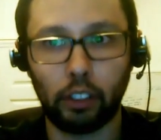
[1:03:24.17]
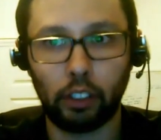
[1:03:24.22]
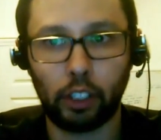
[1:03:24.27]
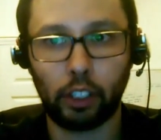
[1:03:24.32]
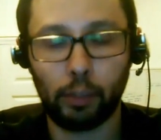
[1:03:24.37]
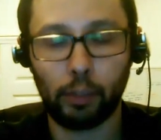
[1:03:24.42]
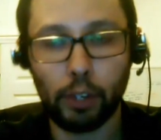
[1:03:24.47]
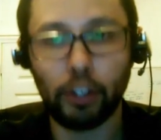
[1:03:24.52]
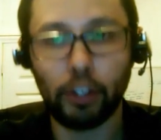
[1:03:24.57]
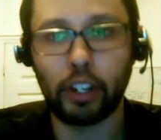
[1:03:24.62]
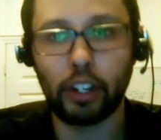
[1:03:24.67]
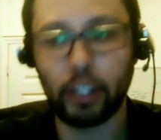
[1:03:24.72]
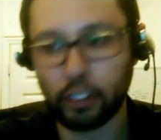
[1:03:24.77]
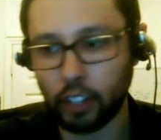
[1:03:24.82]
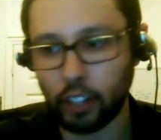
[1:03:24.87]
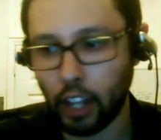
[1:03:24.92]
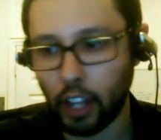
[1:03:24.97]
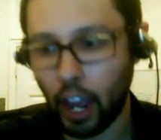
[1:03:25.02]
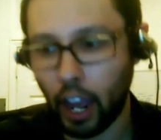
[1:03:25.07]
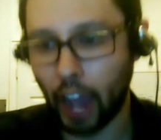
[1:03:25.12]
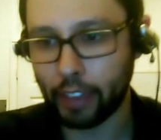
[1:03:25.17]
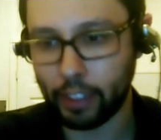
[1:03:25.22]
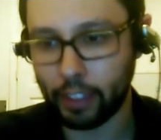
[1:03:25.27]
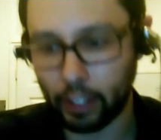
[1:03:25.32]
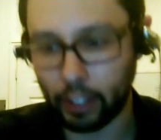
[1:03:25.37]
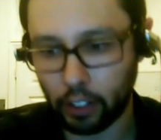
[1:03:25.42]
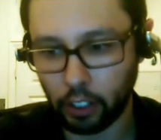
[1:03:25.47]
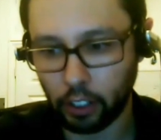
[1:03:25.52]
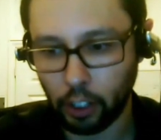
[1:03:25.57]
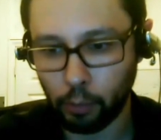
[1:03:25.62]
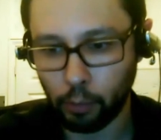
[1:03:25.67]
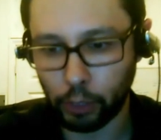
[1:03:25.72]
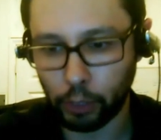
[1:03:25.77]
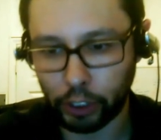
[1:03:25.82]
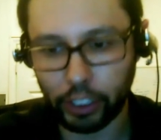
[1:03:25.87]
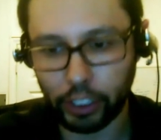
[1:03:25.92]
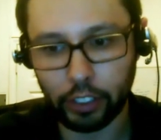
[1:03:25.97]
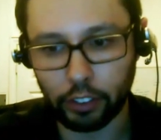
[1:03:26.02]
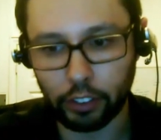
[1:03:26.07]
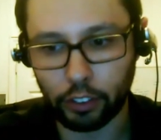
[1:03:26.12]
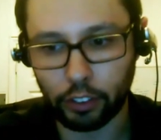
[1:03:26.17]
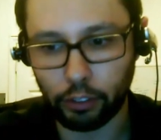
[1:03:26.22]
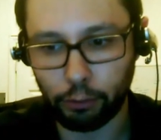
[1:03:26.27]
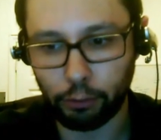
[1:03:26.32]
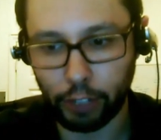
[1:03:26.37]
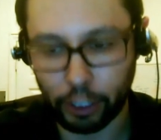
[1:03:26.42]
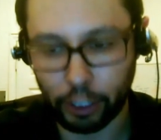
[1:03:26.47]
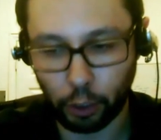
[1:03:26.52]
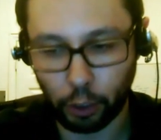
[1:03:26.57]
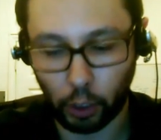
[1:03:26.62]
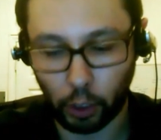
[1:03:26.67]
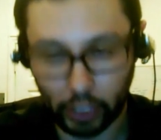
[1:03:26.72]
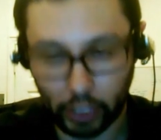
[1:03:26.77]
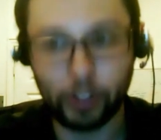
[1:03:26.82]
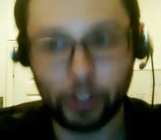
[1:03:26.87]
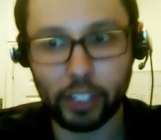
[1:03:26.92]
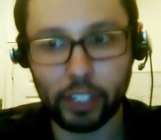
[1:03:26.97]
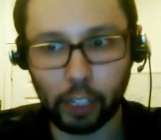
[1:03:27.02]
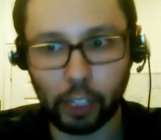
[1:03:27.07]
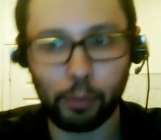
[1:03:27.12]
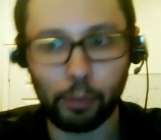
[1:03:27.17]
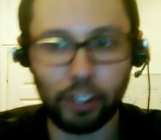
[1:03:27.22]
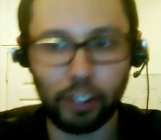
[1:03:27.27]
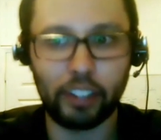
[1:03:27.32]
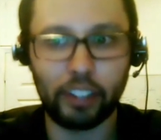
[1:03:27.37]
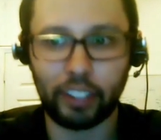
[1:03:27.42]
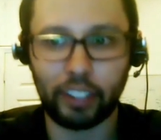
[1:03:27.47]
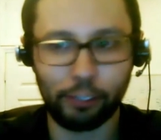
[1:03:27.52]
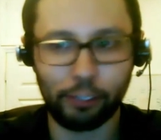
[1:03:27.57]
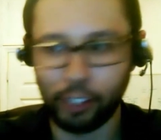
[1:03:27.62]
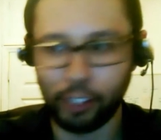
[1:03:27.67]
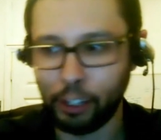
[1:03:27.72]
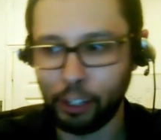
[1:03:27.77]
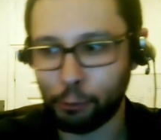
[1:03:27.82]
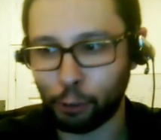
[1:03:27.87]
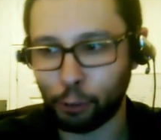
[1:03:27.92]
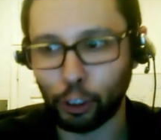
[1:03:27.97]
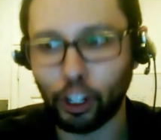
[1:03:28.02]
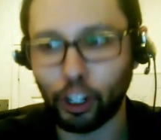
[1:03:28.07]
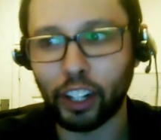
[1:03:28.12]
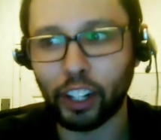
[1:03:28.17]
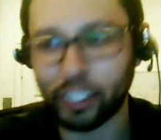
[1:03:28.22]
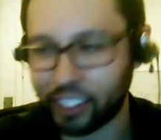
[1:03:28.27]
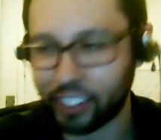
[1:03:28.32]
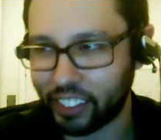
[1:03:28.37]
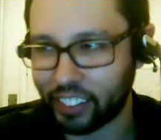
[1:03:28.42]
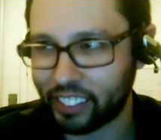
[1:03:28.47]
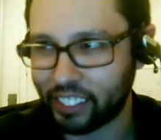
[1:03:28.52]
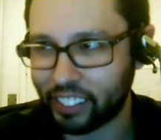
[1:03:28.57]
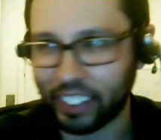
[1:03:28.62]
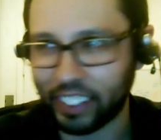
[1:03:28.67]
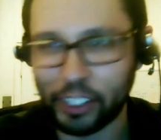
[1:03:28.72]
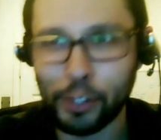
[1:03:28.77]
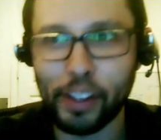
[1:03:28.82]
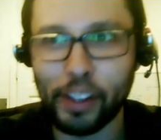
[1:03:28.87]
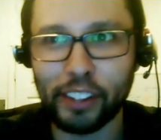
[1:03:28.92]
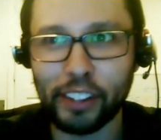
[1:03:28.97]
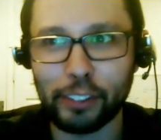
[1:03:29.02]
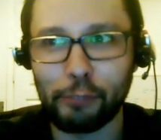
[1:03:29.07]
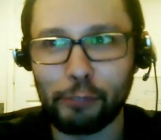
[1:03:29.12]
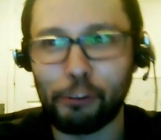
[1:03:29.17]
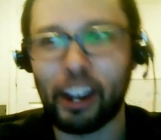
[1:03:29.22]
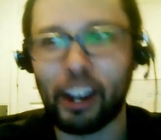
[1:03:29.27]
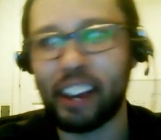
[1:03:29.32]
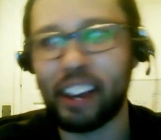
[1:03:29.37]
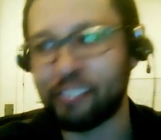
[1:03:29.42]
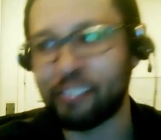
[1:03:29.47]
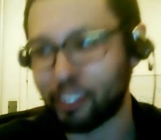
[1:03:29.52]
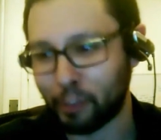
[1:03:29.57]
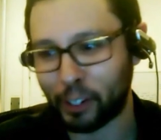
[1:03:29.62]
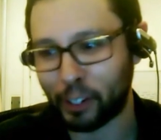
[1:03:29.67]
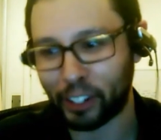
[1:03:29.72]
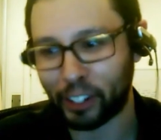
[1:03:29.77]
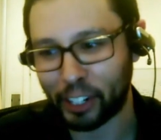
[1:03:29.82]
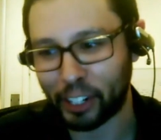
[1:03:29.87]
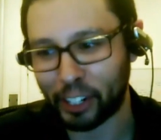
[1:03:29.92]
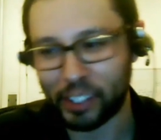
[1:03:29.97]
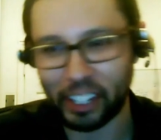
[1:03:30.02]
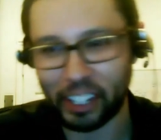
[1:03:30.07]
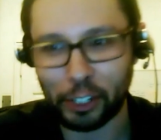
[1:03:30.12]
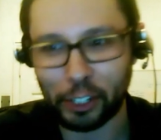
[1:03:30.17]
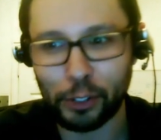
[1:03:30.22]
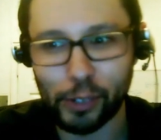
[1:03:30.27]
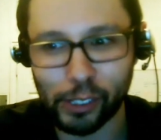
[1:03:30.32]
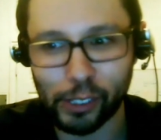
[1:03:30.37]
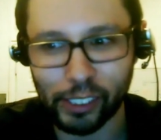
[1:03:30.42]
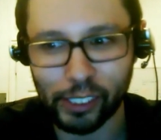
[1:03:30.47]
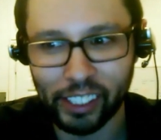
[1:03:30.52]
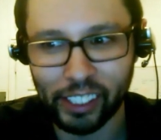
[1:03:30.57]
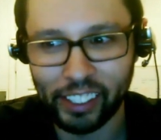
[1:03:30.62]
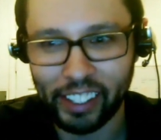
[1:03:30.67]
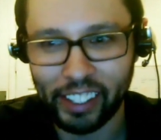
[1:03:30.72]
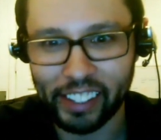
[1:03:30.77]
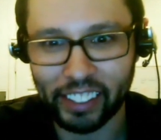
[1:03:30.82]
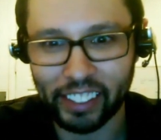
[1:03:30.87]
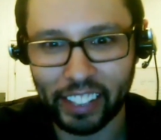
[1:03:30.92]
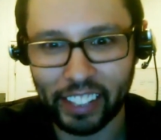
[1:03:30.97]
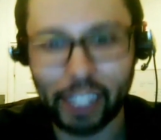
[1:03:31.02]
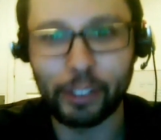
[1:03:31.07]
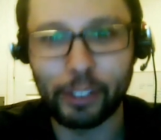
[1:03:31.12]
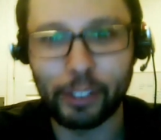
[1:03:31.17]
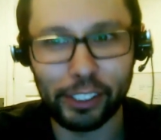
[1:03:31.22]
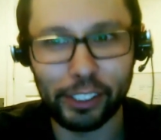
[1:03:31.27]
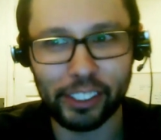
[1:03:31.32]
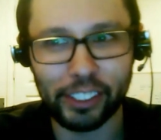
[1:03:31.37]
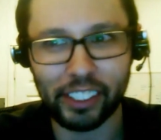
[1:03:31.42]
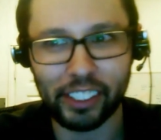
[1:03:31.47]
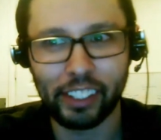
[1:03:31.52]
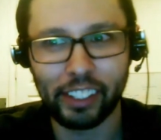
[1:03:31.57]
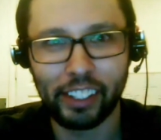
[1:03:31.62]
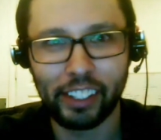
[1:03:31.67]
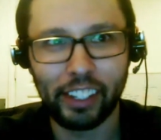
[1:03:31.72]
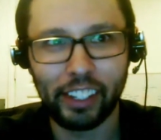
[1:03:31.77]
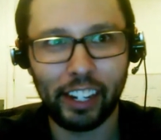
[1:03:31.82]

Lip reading: communities. I think machines fit into our linguistic communities. Since like 2005, I've been arguing that Google is a language user,